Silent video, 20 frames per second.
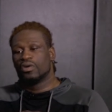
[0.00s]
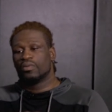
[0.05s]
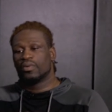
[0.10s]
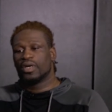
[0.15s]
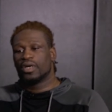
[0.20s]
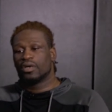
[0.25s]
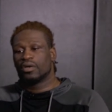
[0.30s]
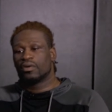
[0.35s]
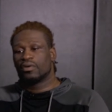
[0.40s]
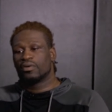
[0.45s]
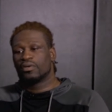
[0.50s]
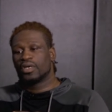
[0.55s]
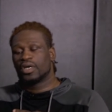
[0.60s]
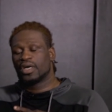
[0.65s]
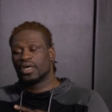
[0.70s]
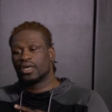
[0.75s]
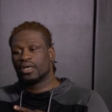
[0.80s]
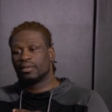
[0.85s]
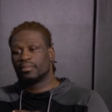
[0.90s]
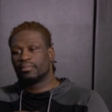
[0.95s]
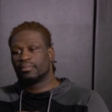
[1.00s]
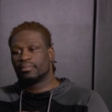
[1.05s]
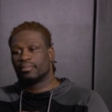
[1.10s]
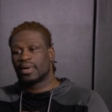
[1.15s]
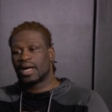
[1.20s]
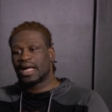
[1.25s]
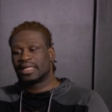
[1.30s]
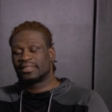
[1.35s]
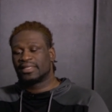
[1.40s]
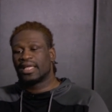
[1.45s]
Well,
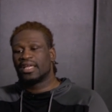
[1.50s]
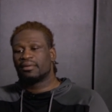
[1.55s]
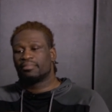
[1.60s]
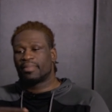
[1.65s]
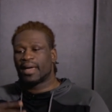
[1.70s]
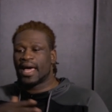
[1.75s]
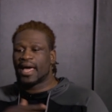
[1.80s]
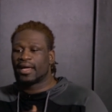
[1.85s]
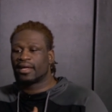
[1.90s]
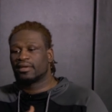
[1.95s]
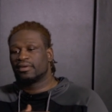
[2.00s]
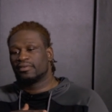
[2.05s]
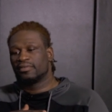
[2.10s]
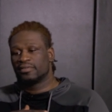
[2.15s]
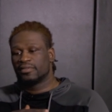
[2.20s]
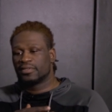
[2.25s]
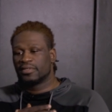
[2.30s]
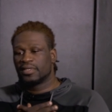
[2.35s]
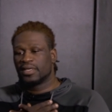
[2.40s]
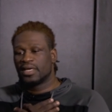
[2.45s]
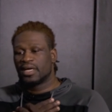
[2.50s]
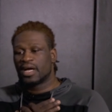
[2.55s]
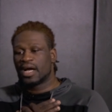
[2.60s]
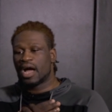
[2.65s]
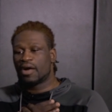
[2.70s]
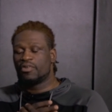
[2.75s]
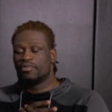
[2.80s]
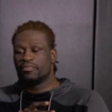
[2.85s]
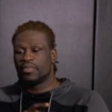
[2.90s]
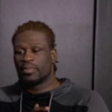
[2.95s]
I think back,
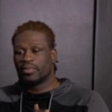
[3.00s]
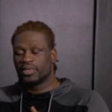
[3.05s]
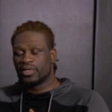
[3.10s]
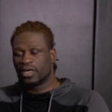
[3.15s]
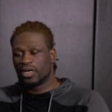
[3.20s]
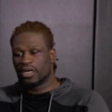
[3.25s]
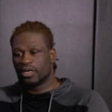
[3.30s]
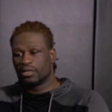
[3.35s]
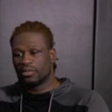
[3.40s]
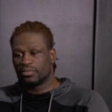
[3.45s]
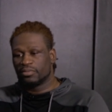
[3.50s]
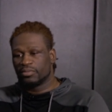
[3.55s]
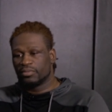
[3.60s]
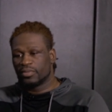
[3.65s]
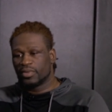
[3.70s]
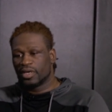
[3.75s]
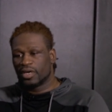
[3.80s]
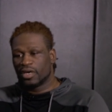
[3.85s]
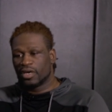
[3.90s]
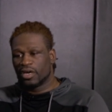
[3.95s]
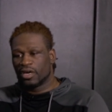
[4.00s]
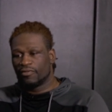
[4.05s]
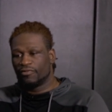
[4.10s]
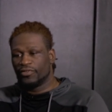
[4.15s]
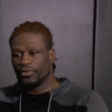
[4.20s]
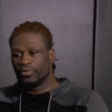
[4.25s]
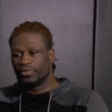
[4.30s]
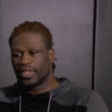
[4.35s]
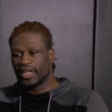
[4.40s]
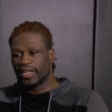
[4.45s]
I remember. A
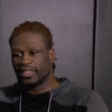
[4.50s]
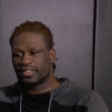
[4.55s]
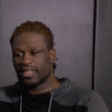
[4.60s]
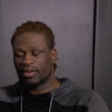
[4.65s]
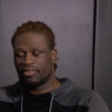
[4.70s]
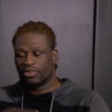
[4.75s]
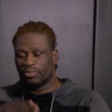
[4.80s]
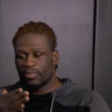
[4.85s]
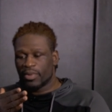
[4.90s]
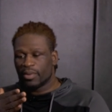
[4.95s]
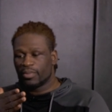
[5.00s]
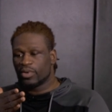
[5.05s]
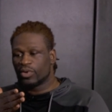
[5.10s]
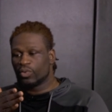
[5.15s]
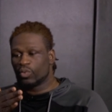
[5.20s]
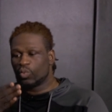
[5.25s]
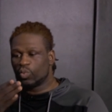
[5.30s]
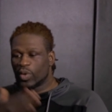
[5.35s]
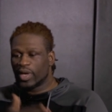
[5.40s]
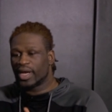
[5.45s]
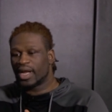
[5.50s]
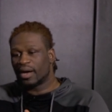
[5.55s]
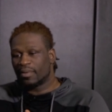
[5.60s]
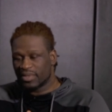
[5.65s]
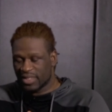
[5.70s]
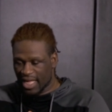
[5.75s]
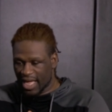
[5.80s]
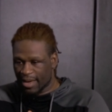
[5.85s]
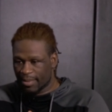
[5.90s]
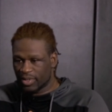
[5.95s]
few things. I remember when I
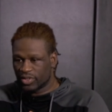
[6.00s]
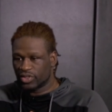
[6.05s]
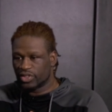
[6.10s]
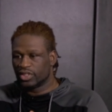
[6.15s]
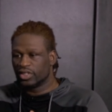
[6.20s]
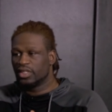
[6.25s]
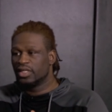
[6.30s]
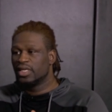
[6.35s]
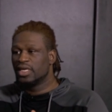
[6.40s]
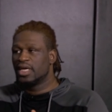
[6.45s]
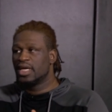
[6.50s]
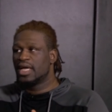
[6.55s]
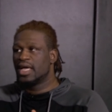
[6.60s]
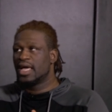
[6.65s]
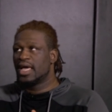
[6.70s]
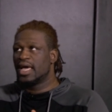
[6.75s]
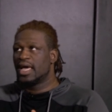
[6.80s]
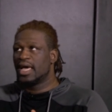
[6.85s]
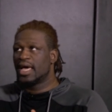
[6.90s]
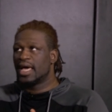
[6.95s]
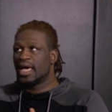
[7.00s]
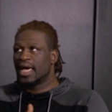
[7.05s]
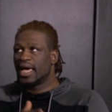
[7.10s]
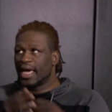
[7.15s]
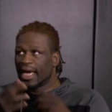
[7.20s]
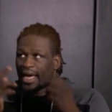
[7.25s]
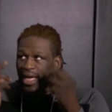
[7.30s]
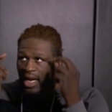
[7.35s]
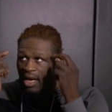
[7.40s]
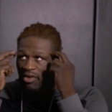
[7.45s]
was amateur,
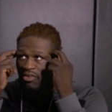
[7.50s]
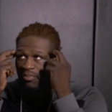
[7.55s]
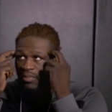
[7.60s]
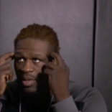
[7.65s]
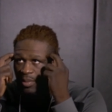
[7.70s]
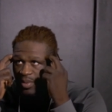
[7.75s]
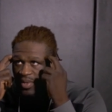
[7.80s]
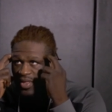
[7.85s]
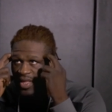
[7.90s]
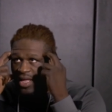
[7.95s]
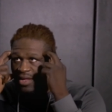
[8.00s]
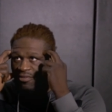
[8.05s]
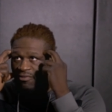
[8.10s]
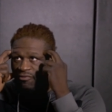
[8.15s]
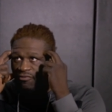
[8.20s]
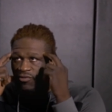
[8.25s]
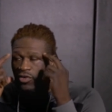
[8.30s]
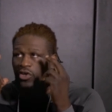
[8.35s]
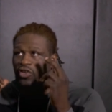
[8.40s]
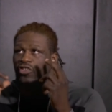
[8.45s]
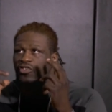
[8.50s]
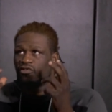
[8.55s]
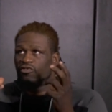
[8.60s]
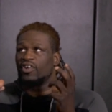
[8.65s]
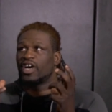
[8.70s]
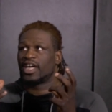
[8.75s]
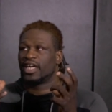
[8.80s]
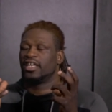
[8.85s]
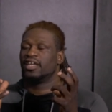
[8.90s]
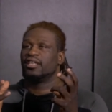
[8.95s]
and I remember that first
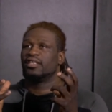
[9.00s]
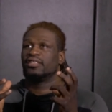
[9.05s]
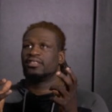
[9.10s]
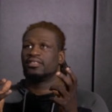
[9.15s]
fight,